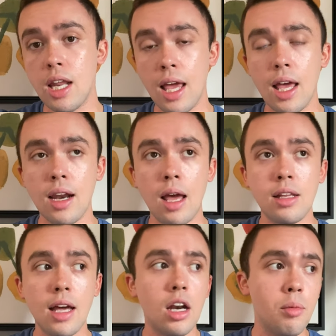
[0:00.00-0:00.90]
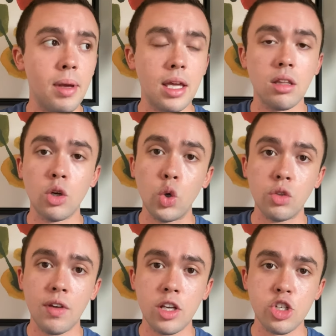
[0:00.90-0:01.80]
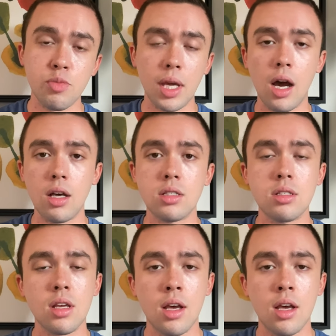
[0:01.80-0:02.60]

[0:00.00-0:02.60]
and I ended up picking The Goldfinch because